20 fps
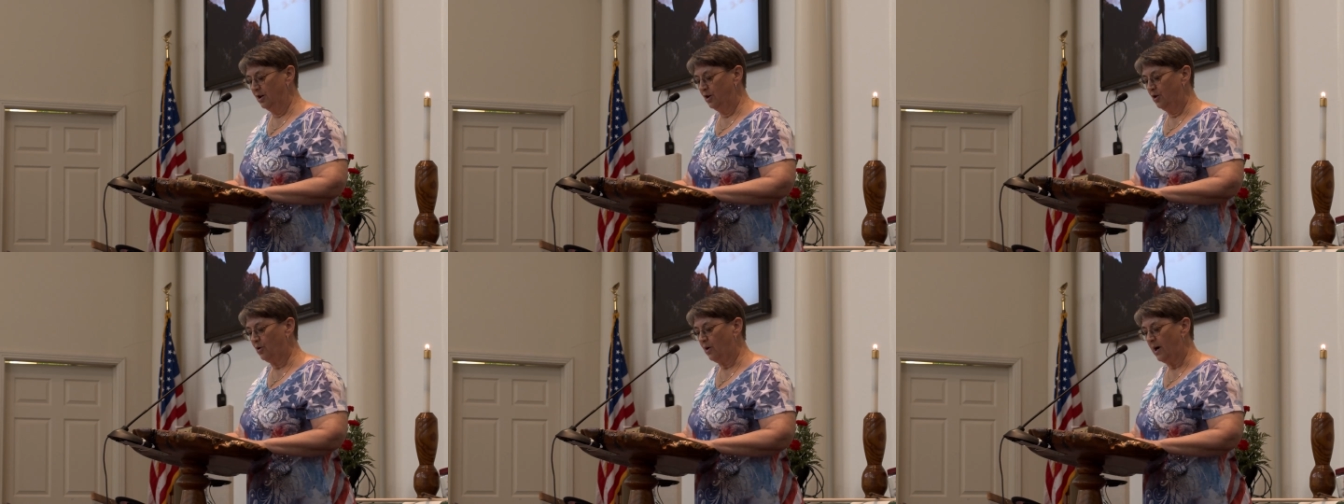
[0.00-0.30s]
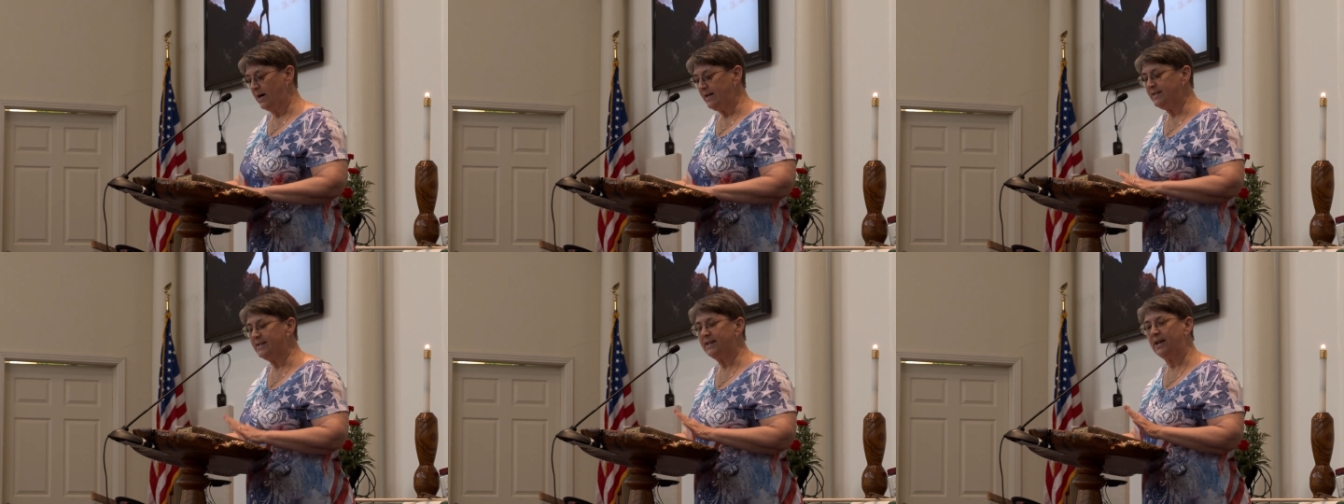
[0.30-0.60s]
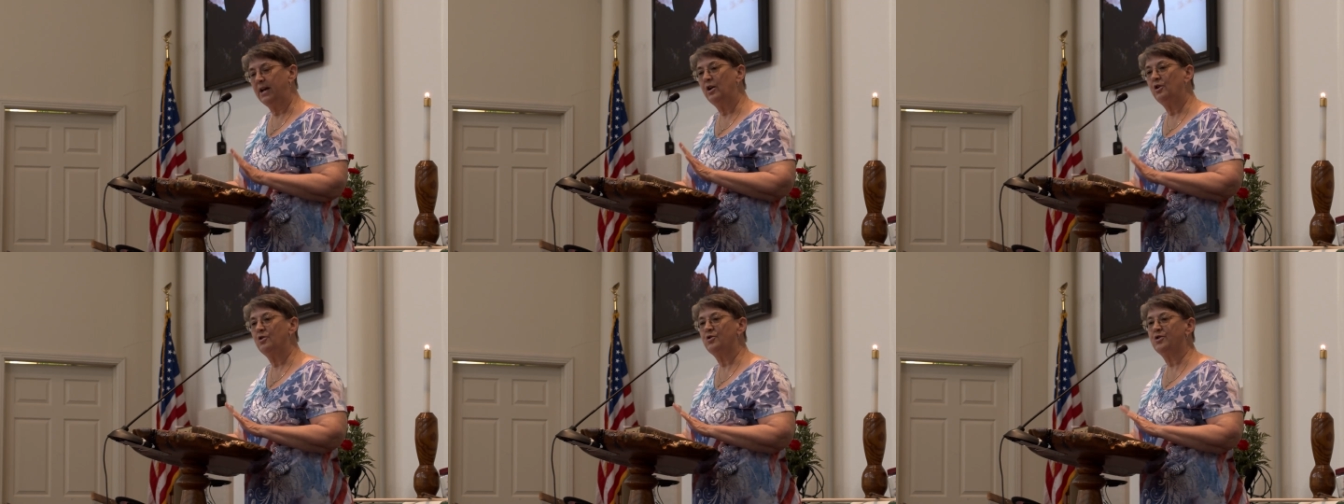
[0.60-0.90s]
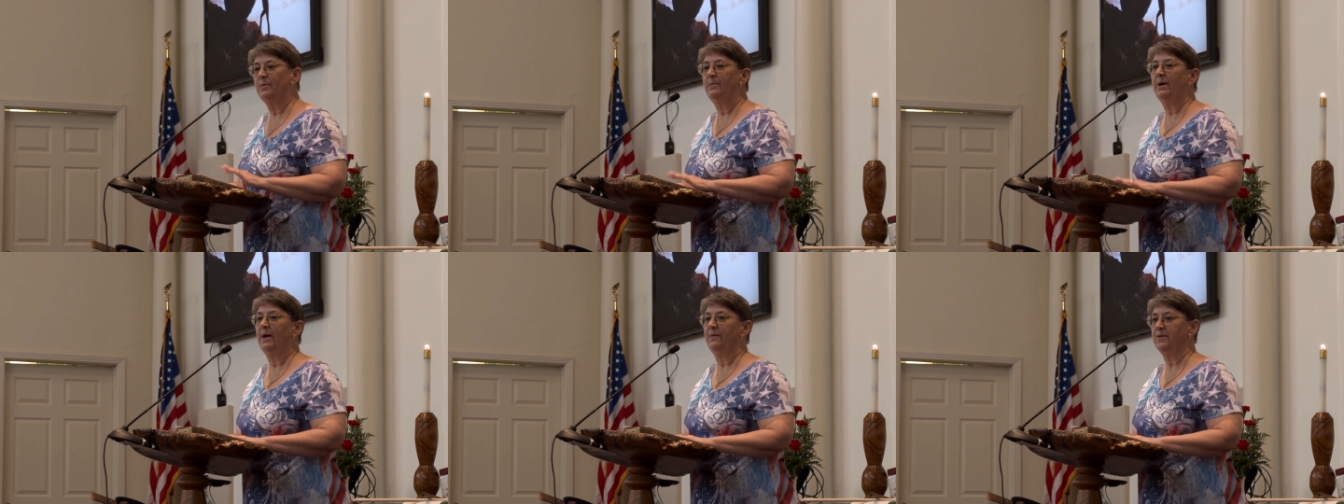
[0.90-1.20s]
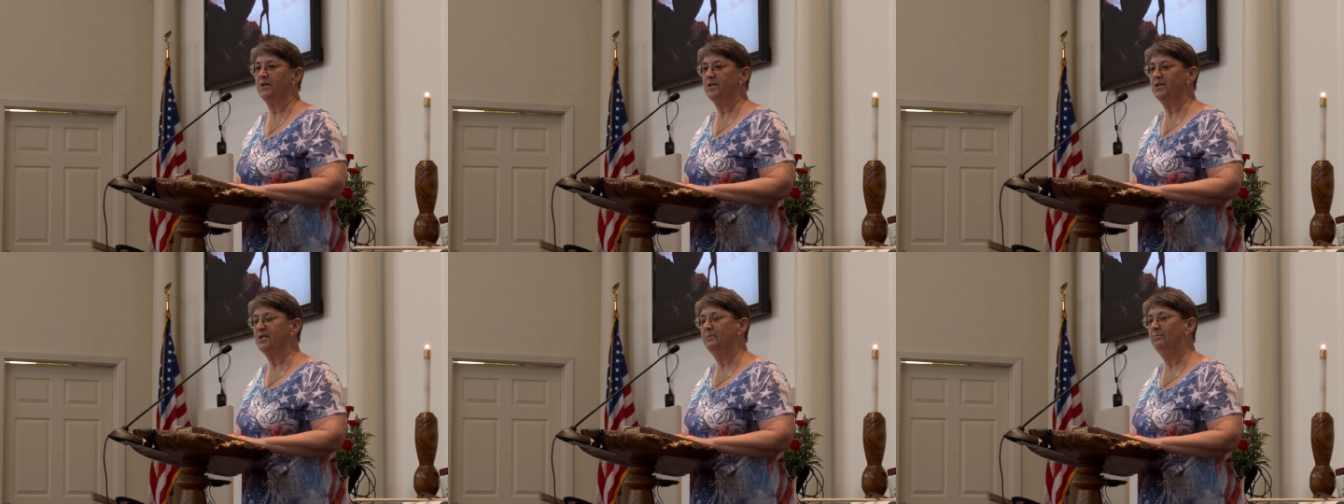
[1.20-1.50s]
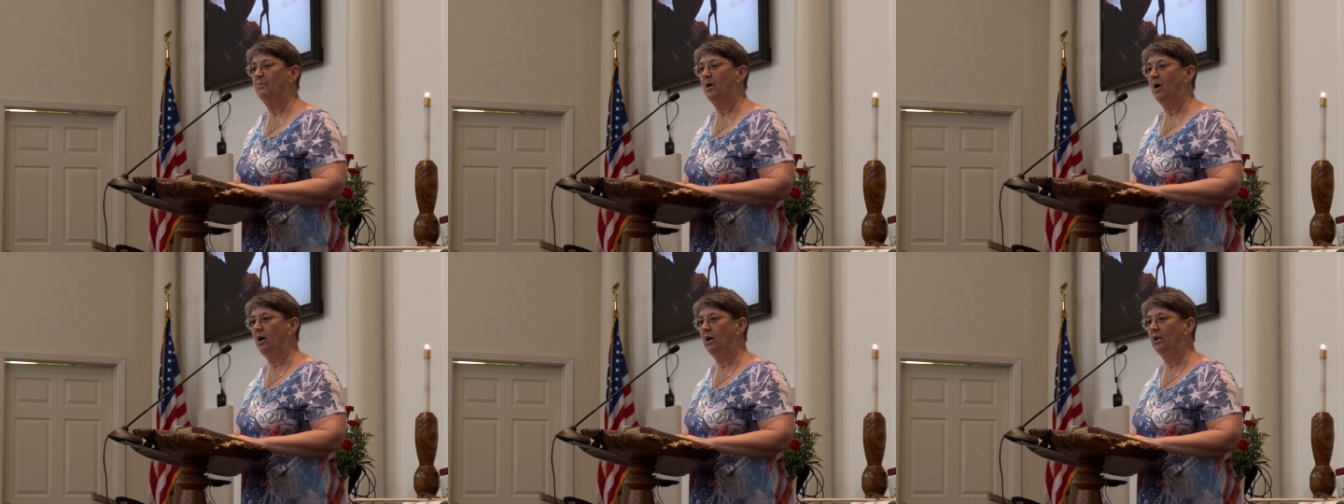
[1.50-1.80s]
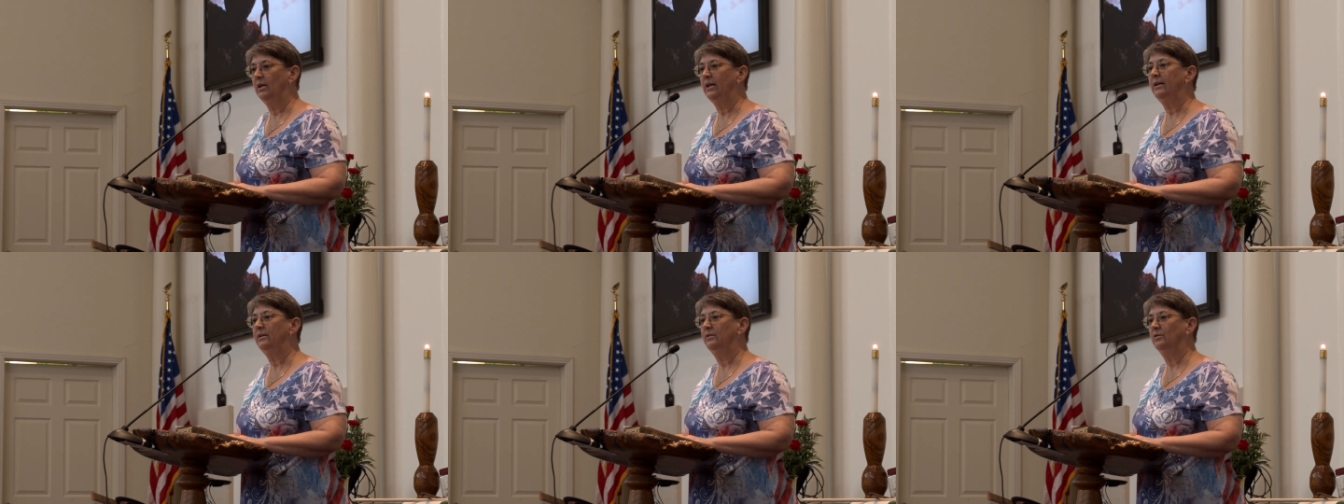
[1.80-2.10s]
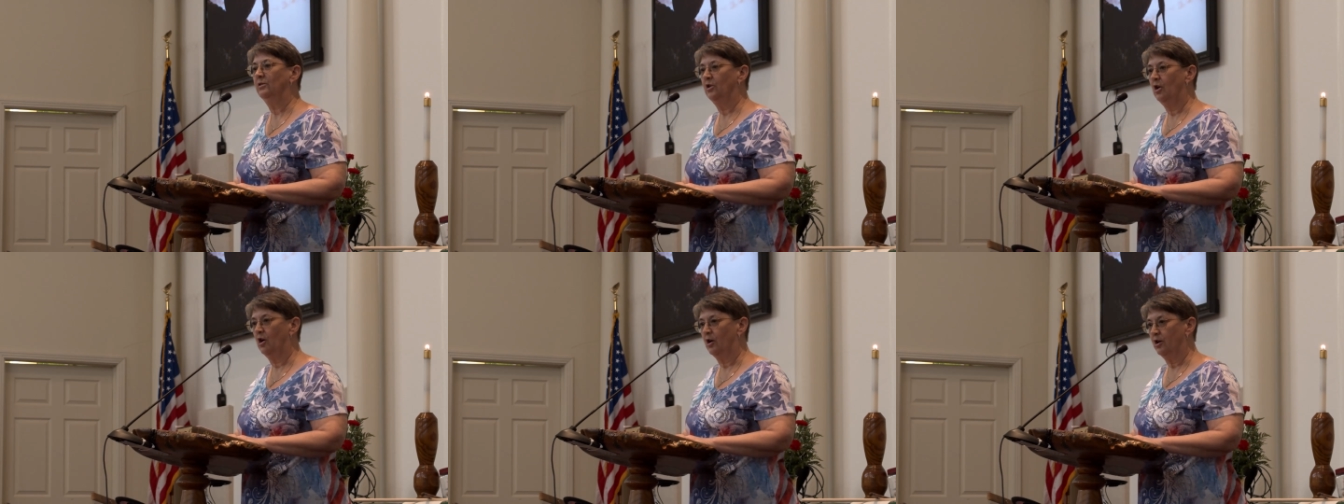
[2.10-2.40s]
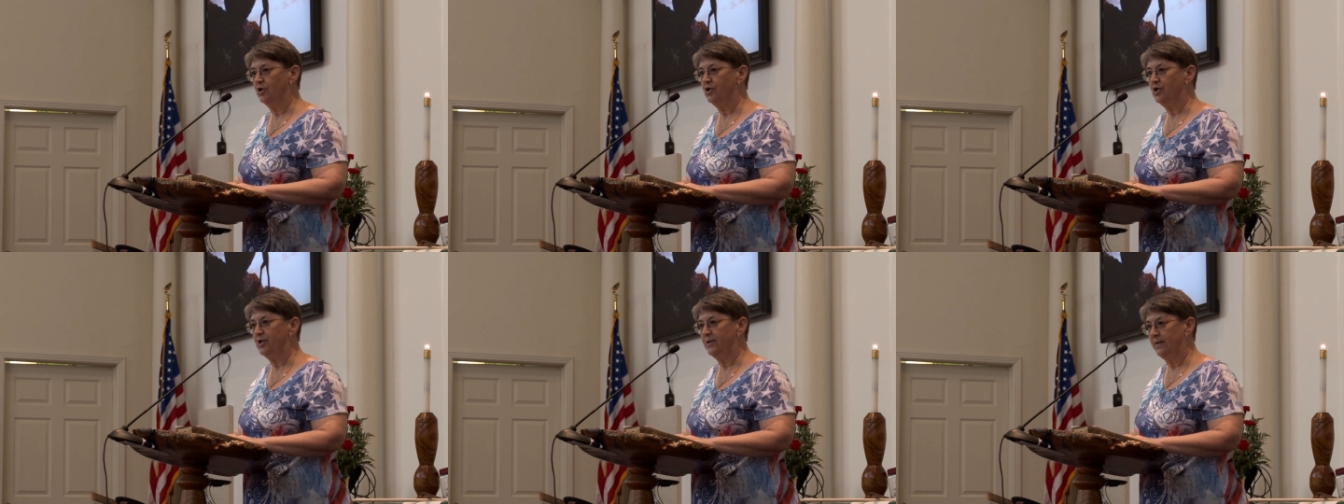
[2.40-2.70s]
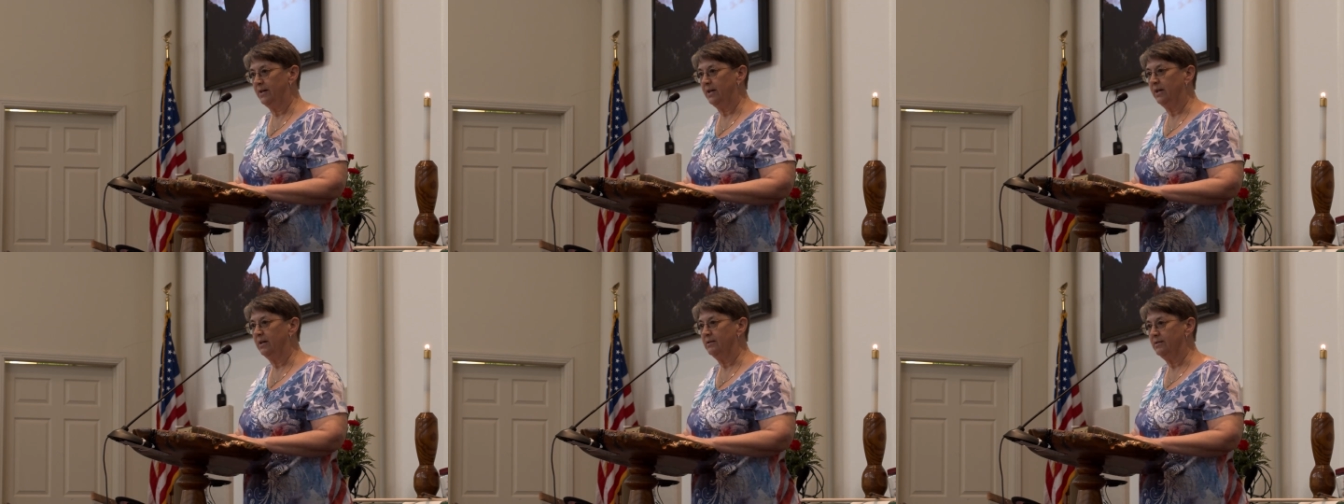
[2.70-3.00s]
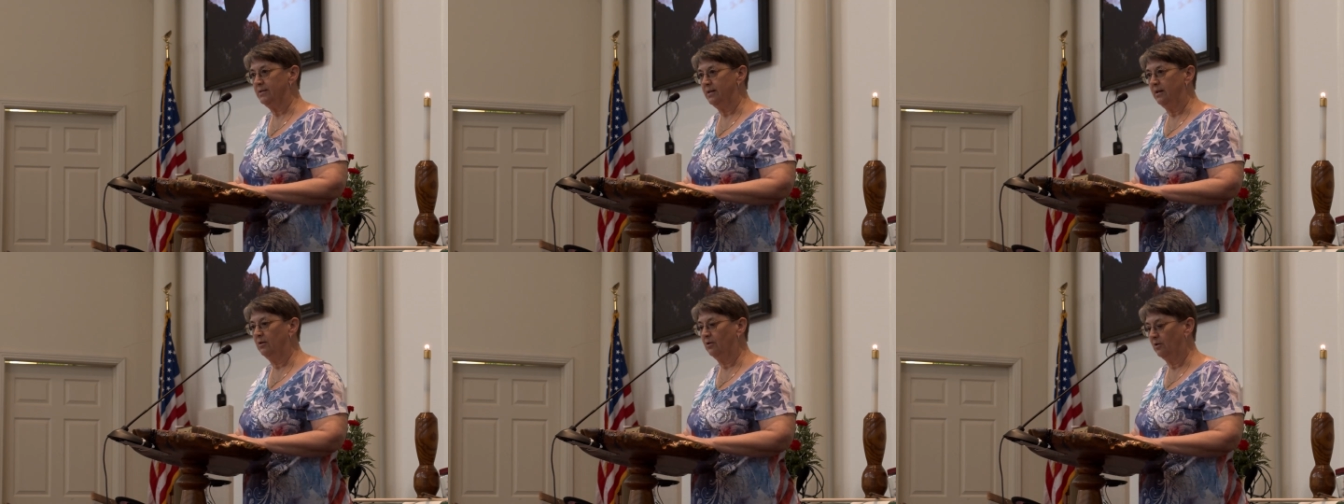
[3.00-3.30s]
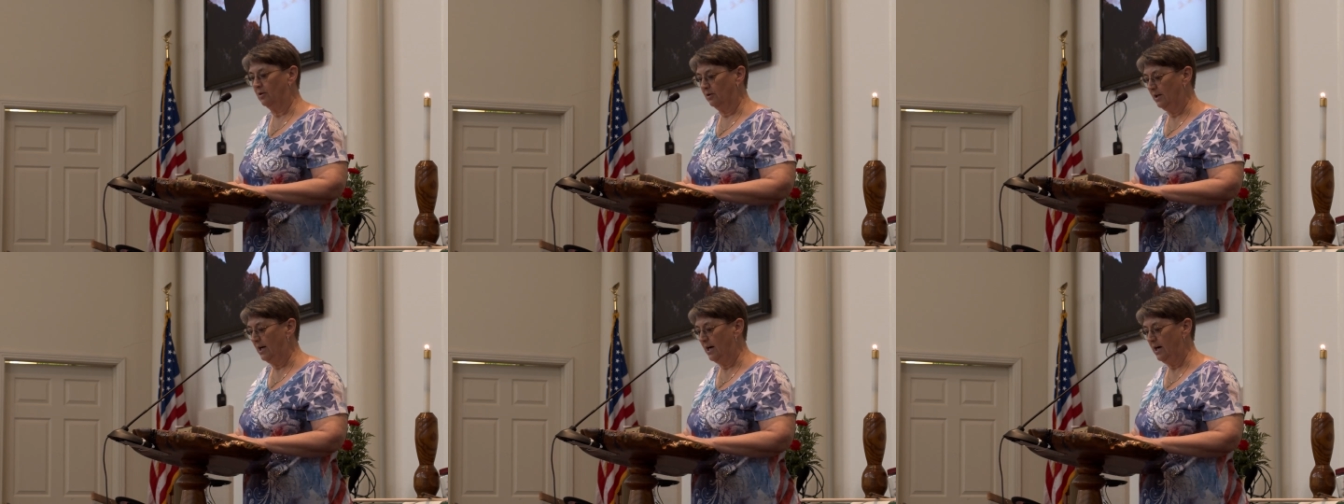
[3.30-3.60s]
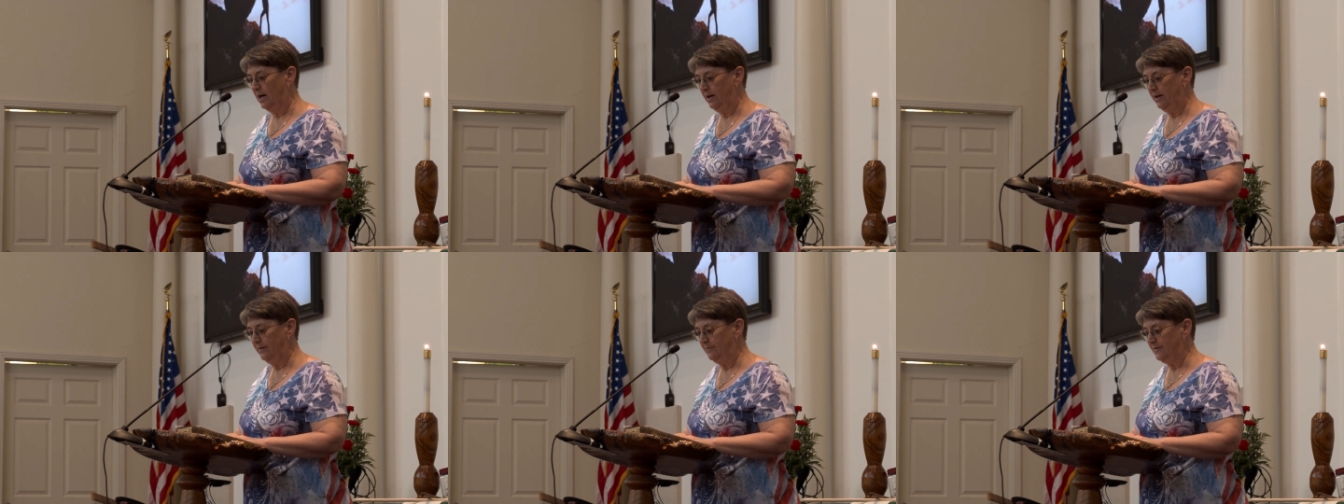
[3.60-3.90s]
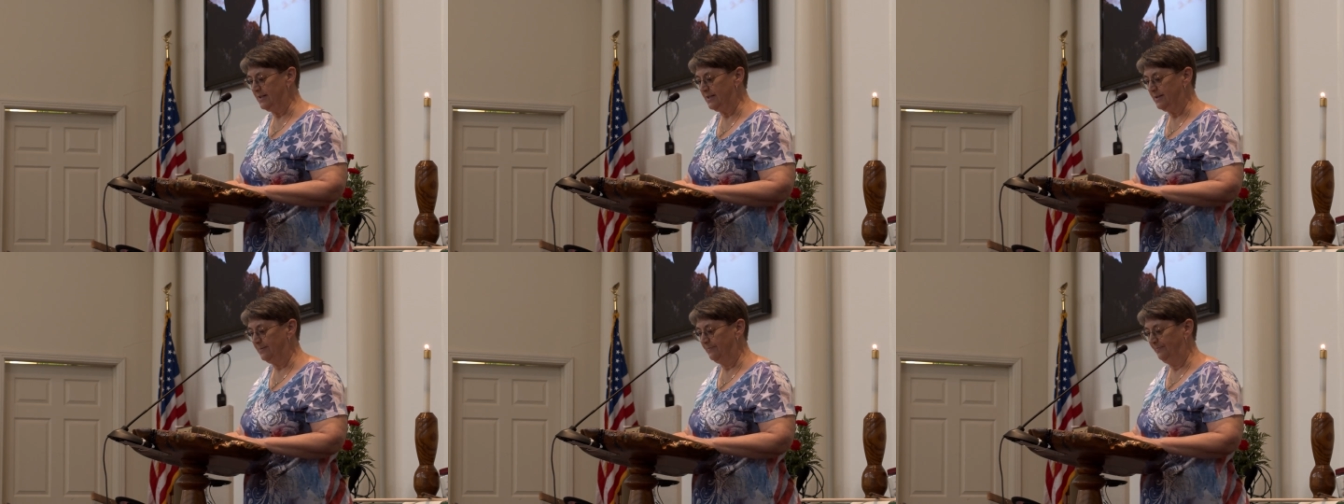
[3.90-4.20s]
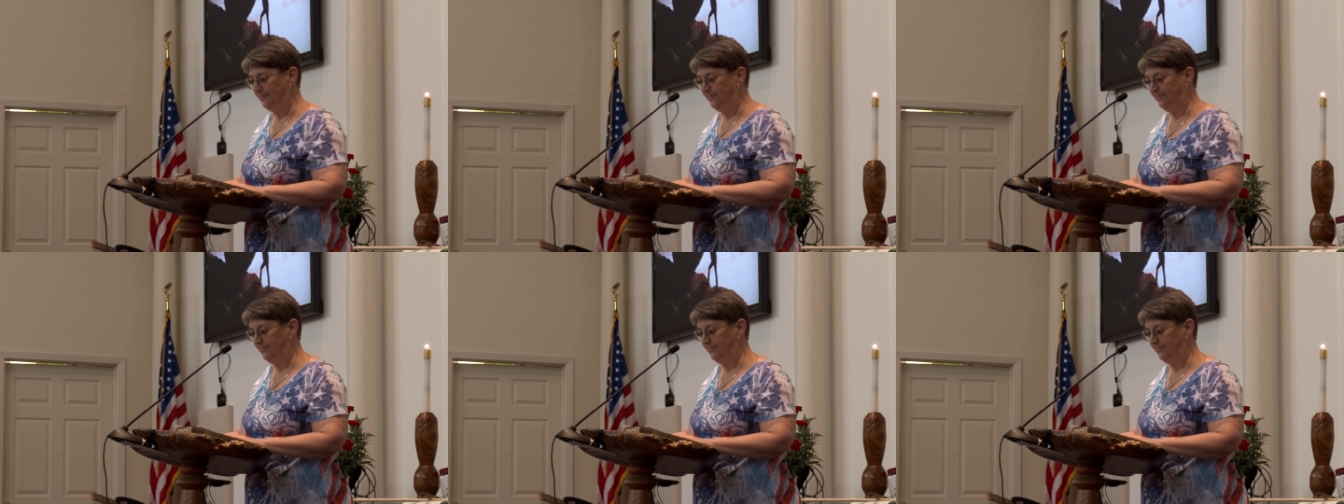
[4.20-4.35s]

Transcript: Christ cares about the small and large things in our lives.